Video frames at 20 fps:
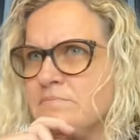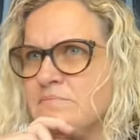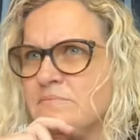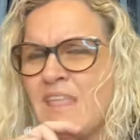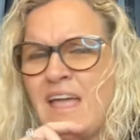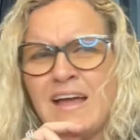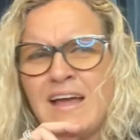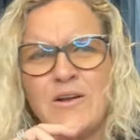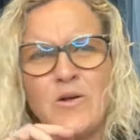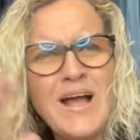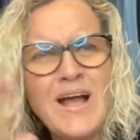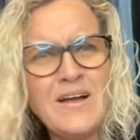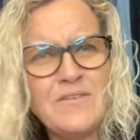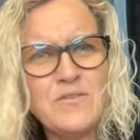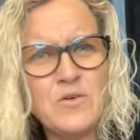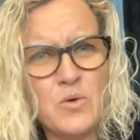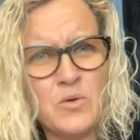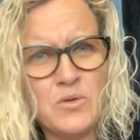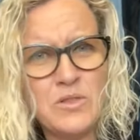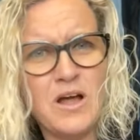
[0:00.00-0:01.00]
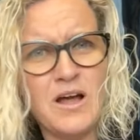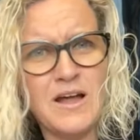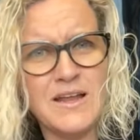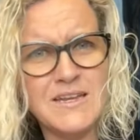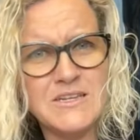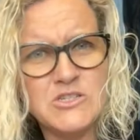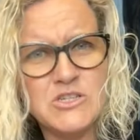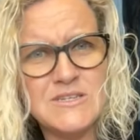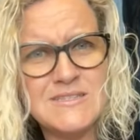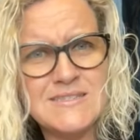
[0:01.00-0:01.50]
I don't have a whole lot. It's
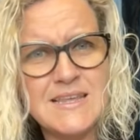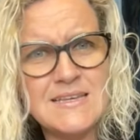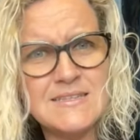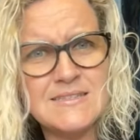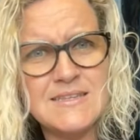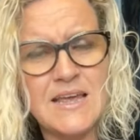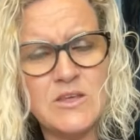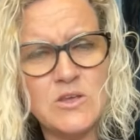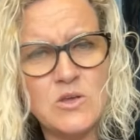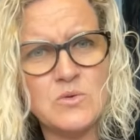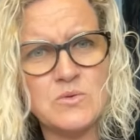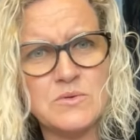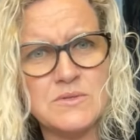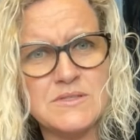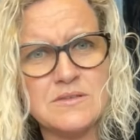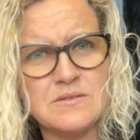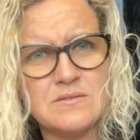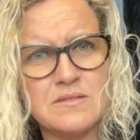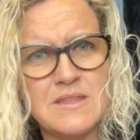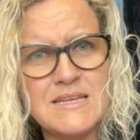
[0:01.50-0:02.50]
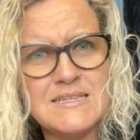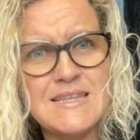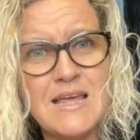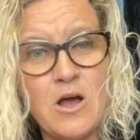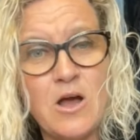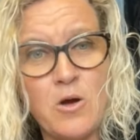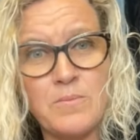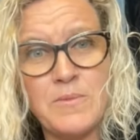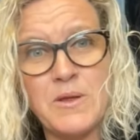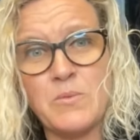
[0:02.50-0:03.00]
just things I use, things that
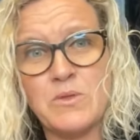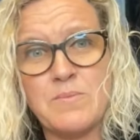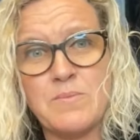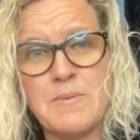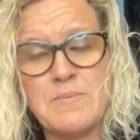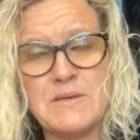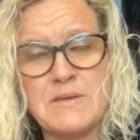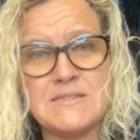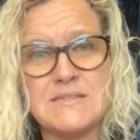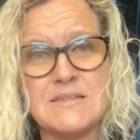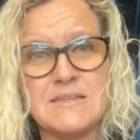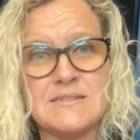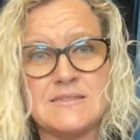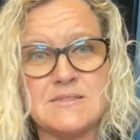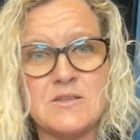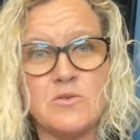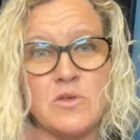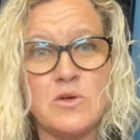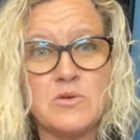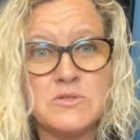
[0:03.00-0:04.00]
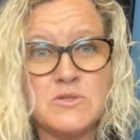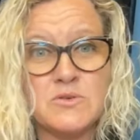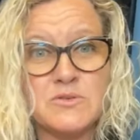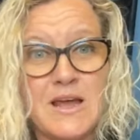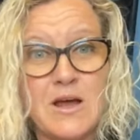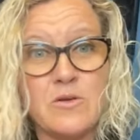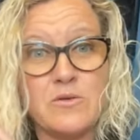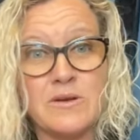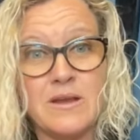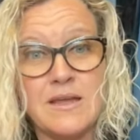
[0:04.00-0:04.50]
help me with my business. So those are
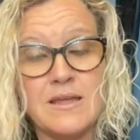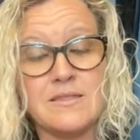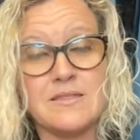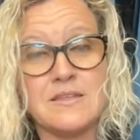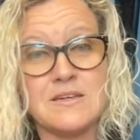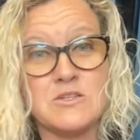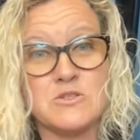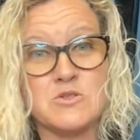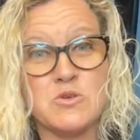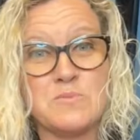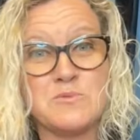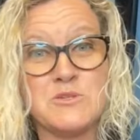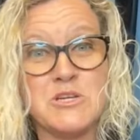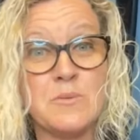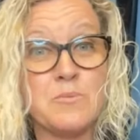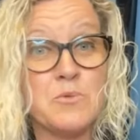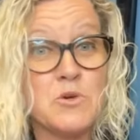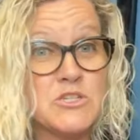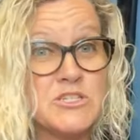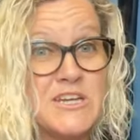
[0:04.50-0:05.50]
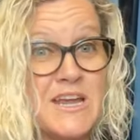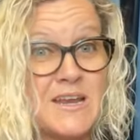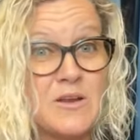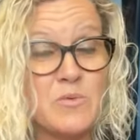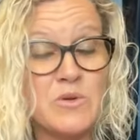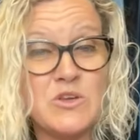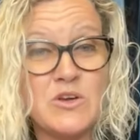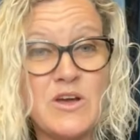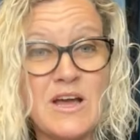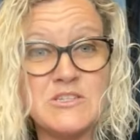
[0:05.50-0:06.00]
down in the description. Appreciate it when
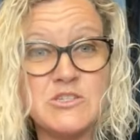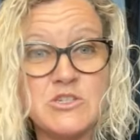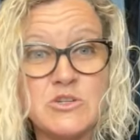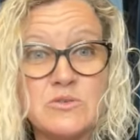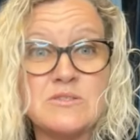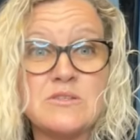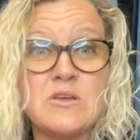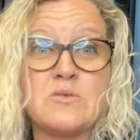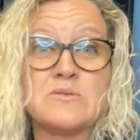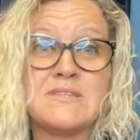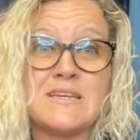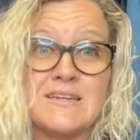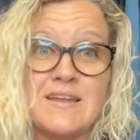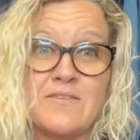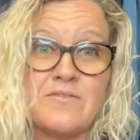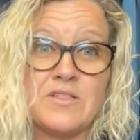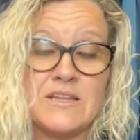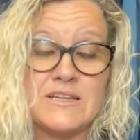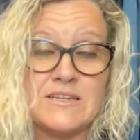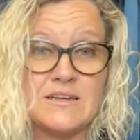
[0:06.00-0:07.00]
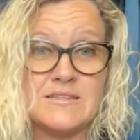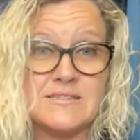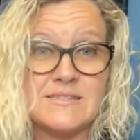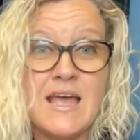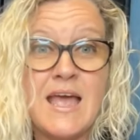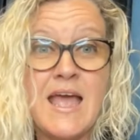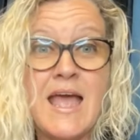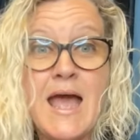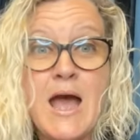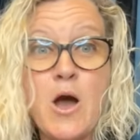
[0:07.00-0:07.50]
you guys use those. It definitely does
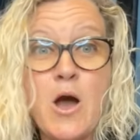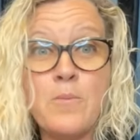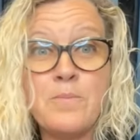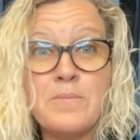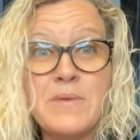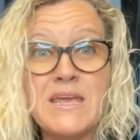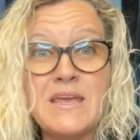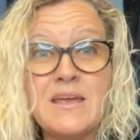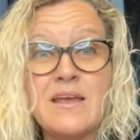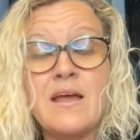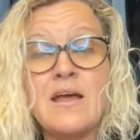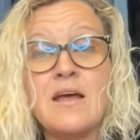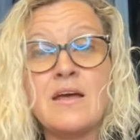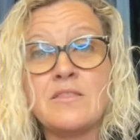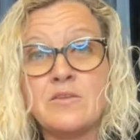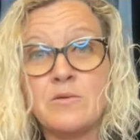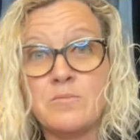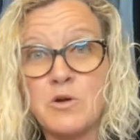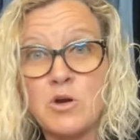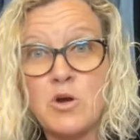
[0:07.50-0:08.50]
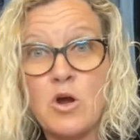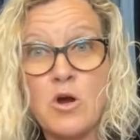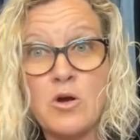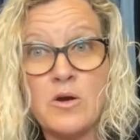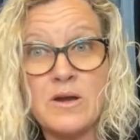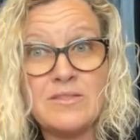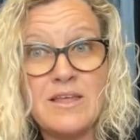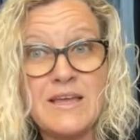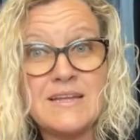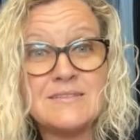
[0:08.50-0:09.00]
help me. The Mercari
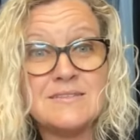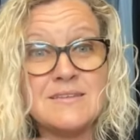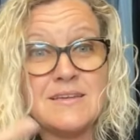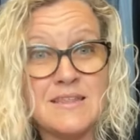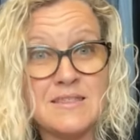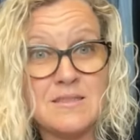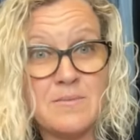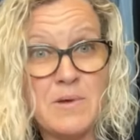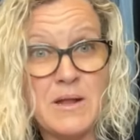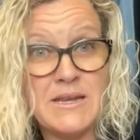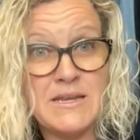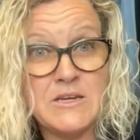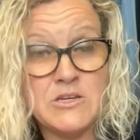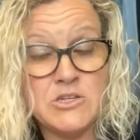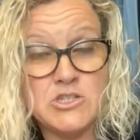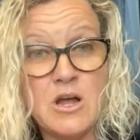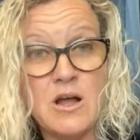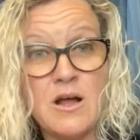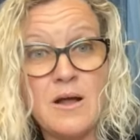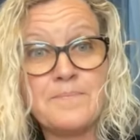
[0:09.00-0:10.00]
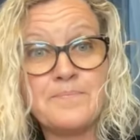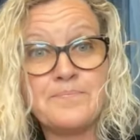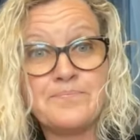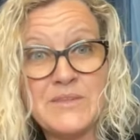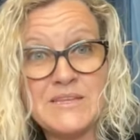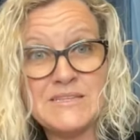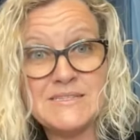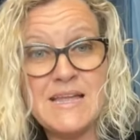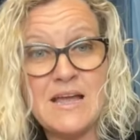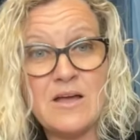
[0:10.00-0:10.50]
link to get the money to shop
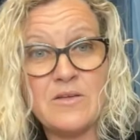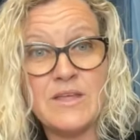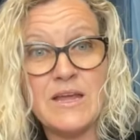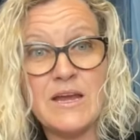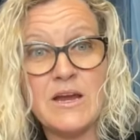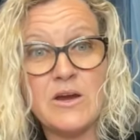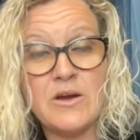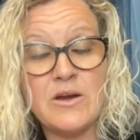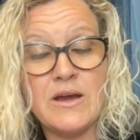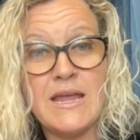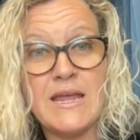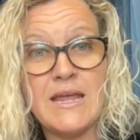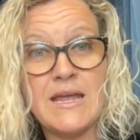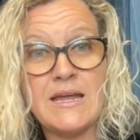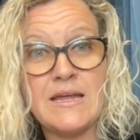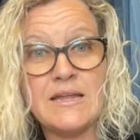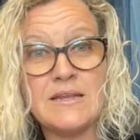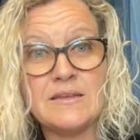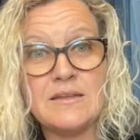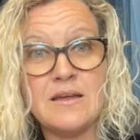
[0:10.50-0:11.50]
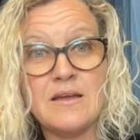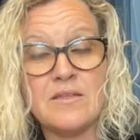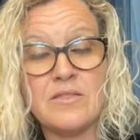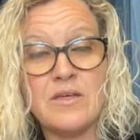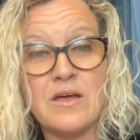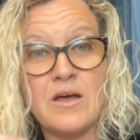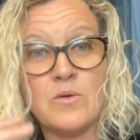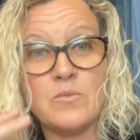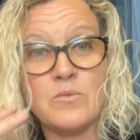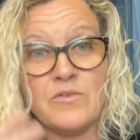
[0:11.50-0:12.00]
is down there, and
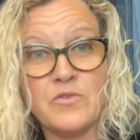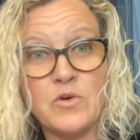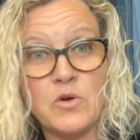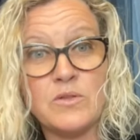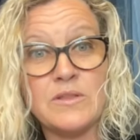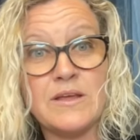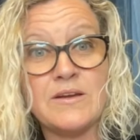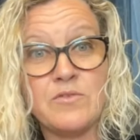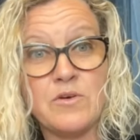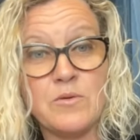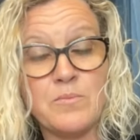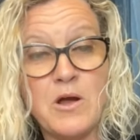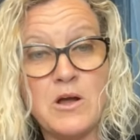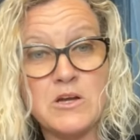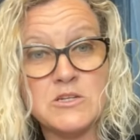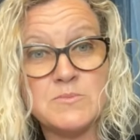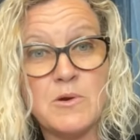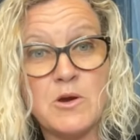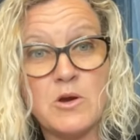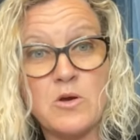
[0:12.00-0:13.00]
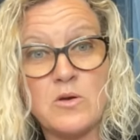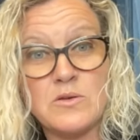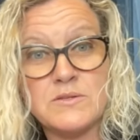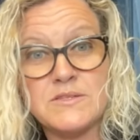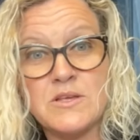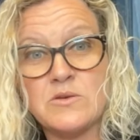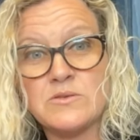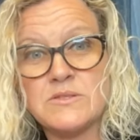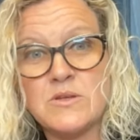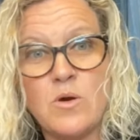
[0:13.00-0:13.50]
the referral link for Poshmark
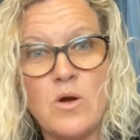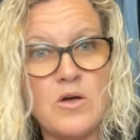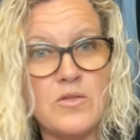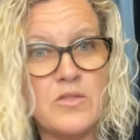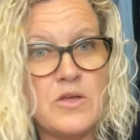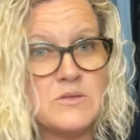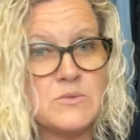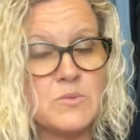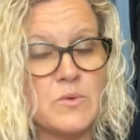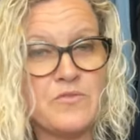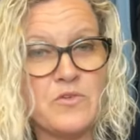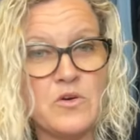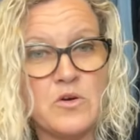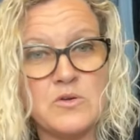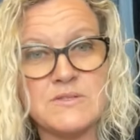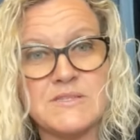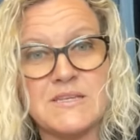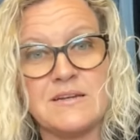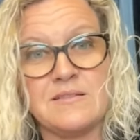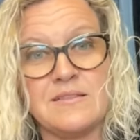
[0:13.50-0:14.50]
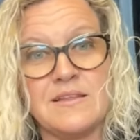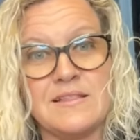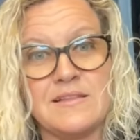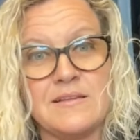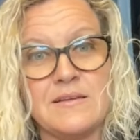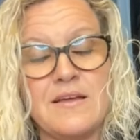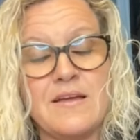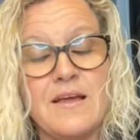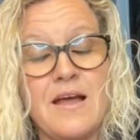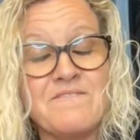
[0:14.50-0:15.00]
also. So all those referrals and
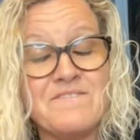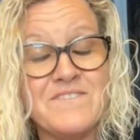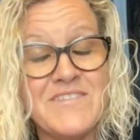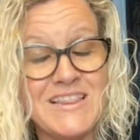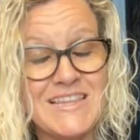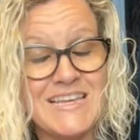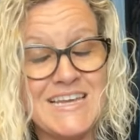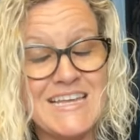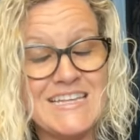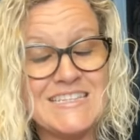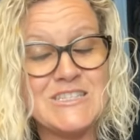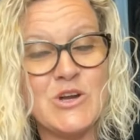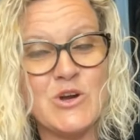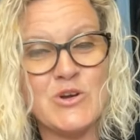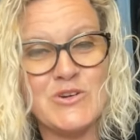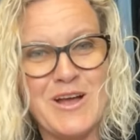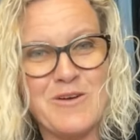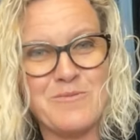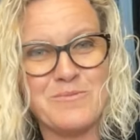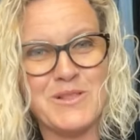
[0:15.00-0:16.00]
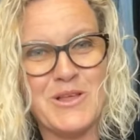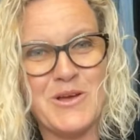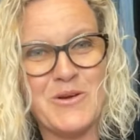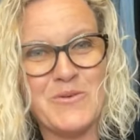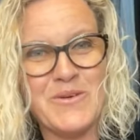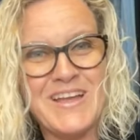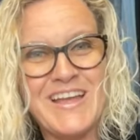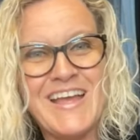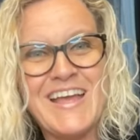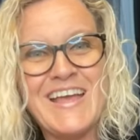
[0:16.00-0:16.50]
affiliates are down below.
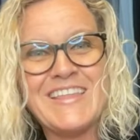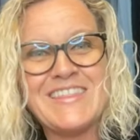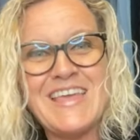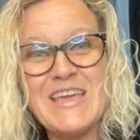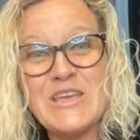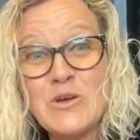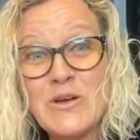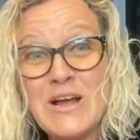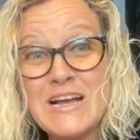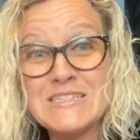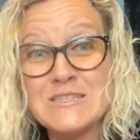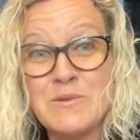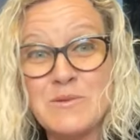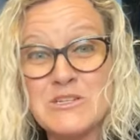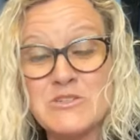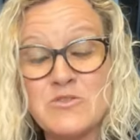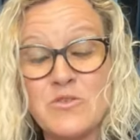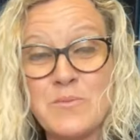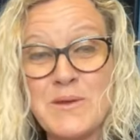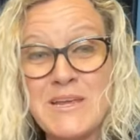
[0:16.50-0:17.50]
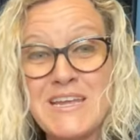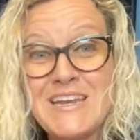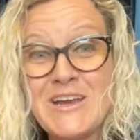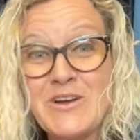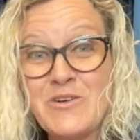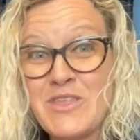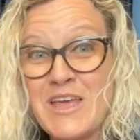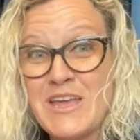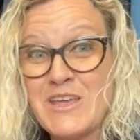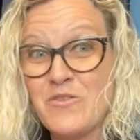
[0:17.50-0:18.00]
Thank you guys so much for being here.
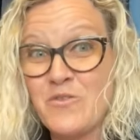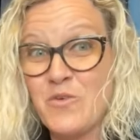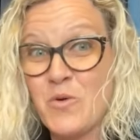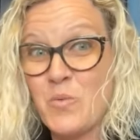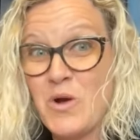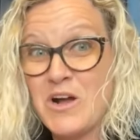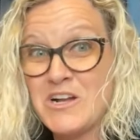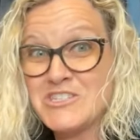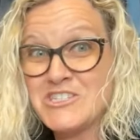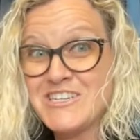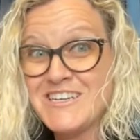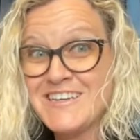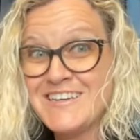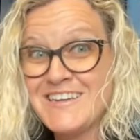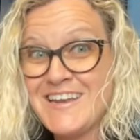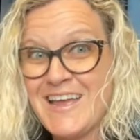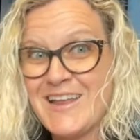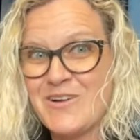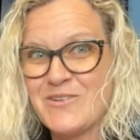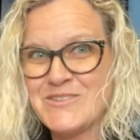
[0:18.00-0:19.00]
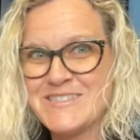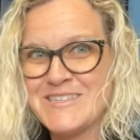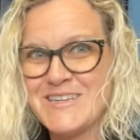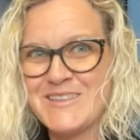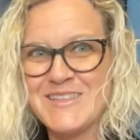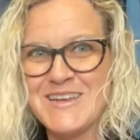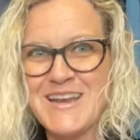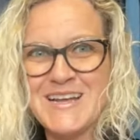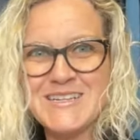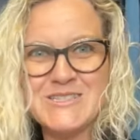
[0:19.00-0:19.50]
Thank you for watching, and I'll see you at the
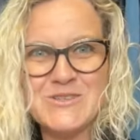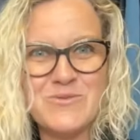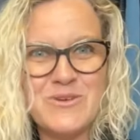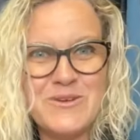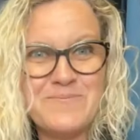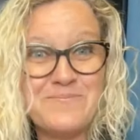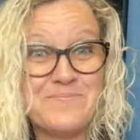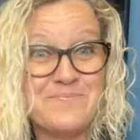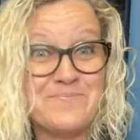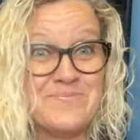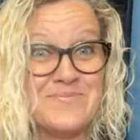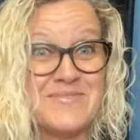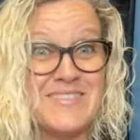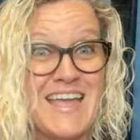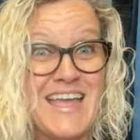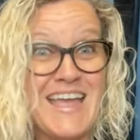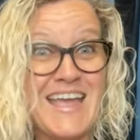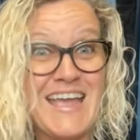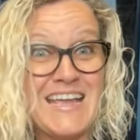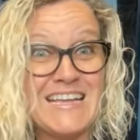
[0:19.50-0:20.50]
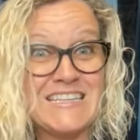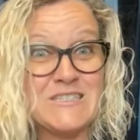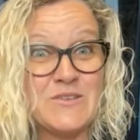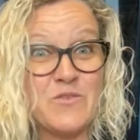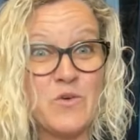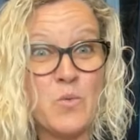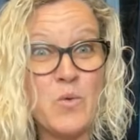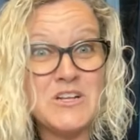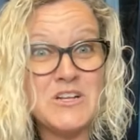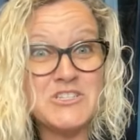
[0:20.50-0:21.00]
next one. Thanks for
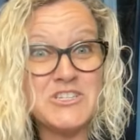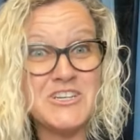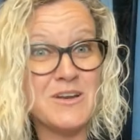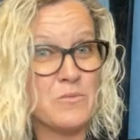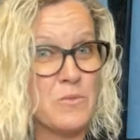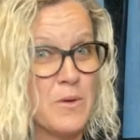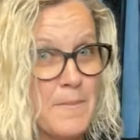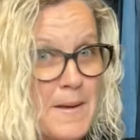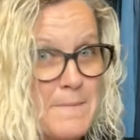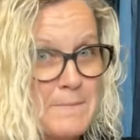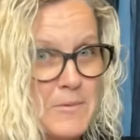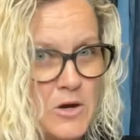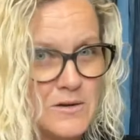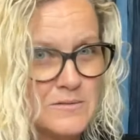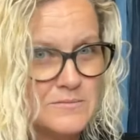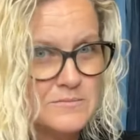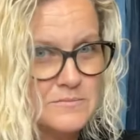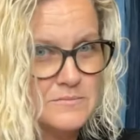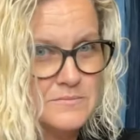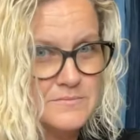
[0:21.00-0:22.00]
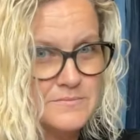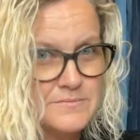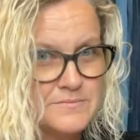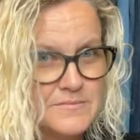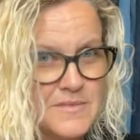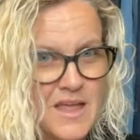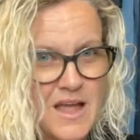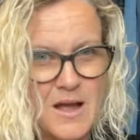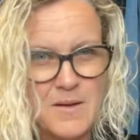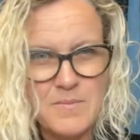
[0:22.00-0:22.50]
watching. And remember,
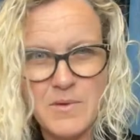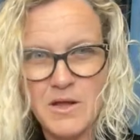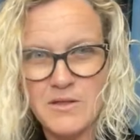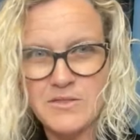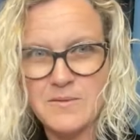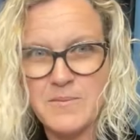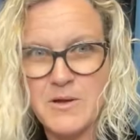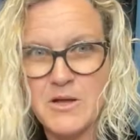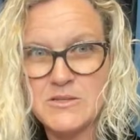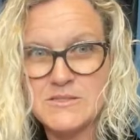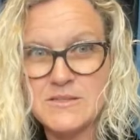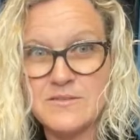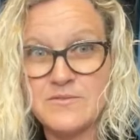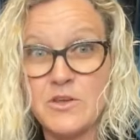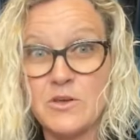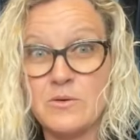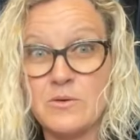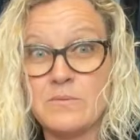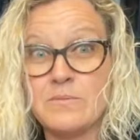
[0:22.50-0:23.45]
I'm not the boss of you.